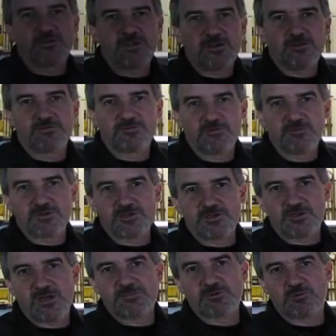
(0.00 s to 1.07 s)
to take you through the
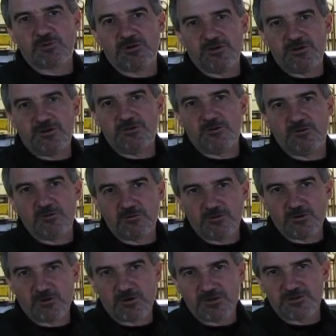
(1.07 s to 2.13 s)
steps of what you need to do
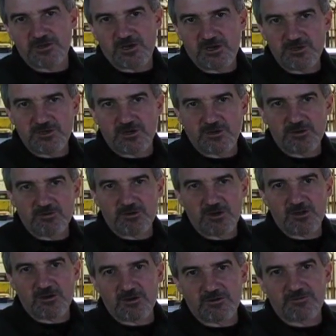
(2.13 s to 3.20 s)
an oil change on your
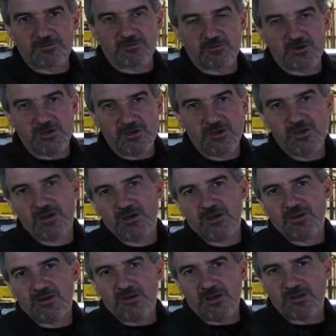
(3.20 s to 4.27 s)
LR3.
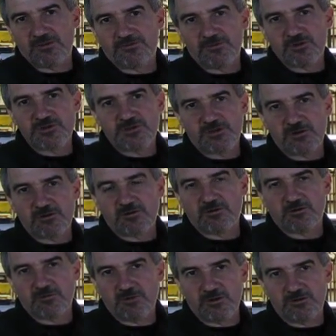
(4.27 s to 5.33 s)
Now, the first thing you're
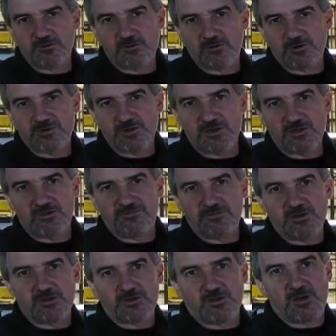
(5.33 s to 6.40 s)
going to run into once you get the
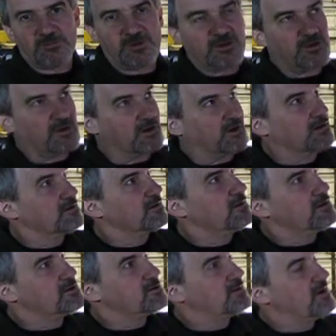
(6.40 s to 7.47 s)
vehicle up in the air
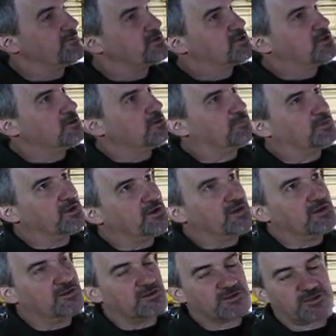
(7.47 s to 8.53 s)
is you have a steel
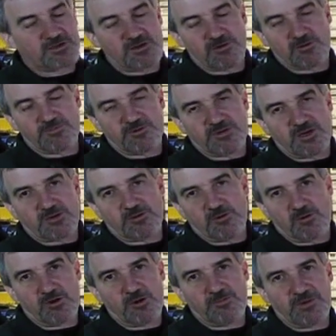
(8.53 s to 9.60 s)
plate, and this is here to protect
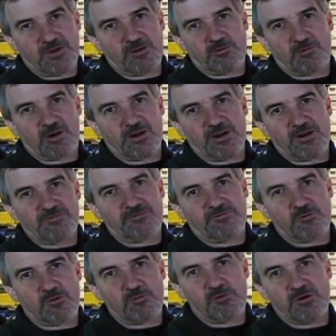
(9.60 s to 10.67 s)
the oil pan and whatnot in
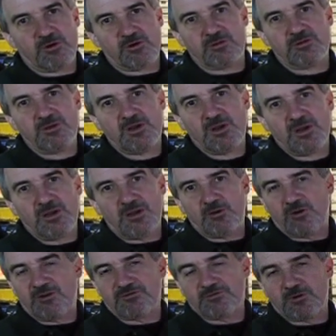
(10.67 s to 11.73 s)
4-wheel and
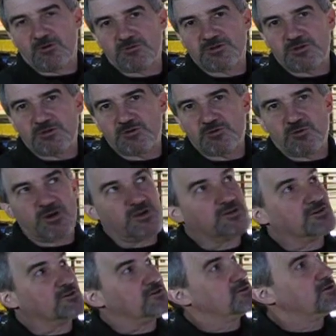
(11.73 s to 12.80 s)
off-road
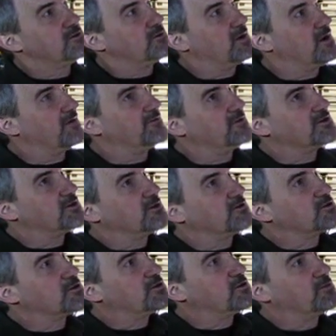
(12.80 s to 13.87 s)
situations. You have a single
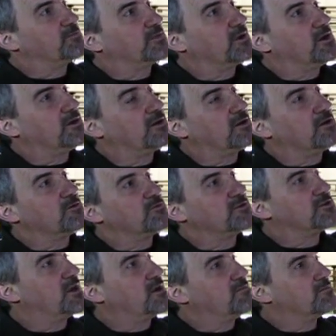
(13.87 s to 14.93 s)
steel plate here with
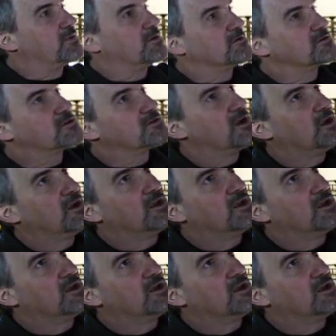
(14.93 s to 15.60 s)
10 bolts,